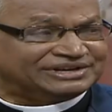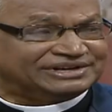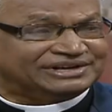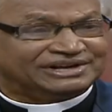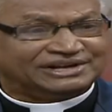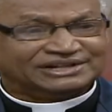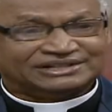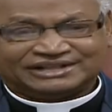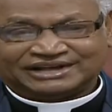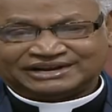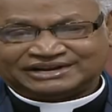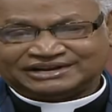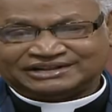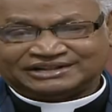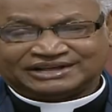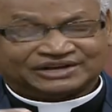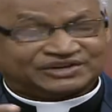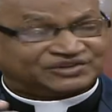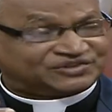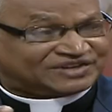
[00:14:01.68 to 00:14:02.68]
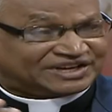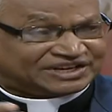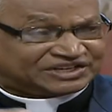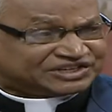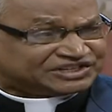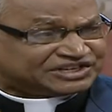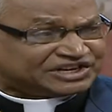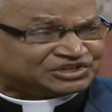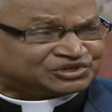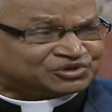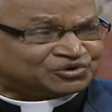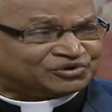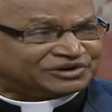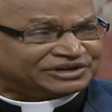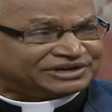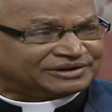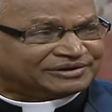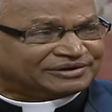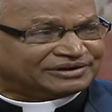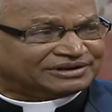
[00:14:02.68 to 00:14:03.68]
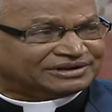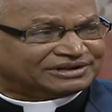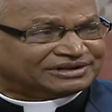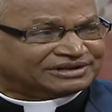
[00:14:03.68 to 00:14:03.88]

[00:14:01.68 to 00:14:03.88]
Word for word: say that in the succession story,